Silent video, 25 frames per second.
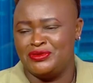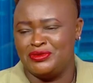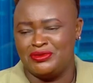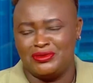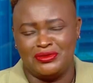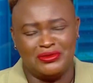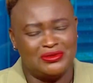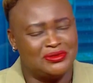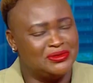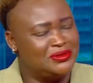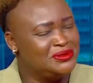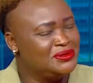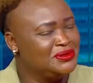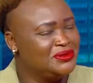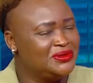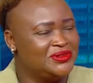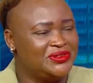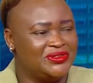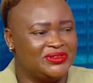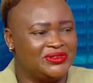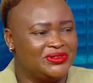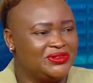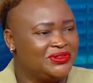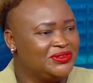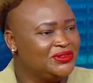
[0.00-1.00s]
paying some
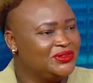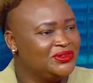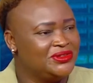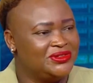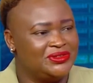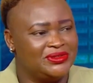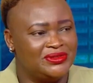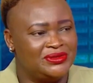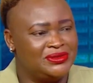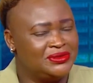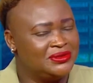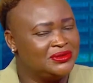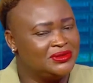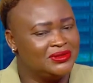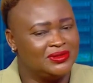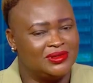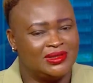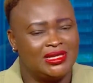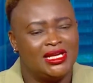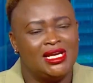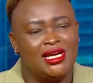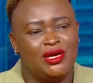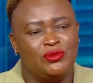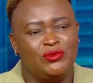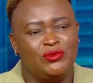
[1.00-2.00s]
amount of money to the government.